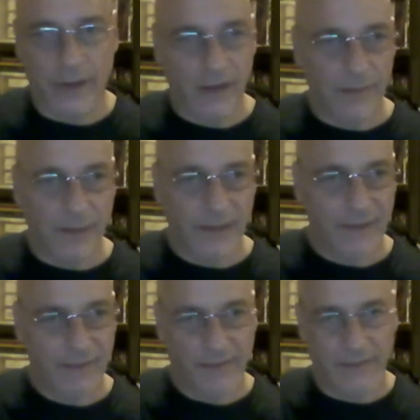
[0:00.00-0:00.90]
in the
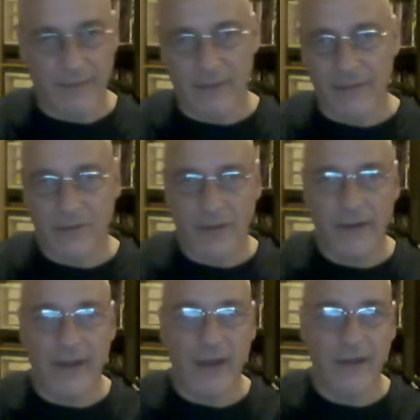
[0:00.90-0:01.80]
past and trying to
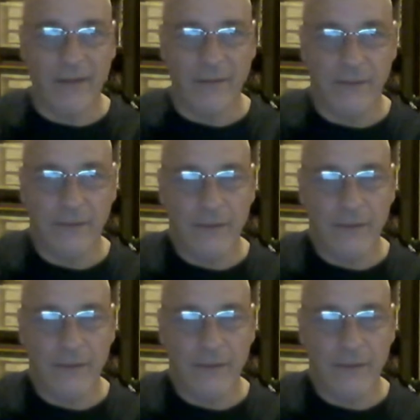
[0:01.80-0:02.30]
get into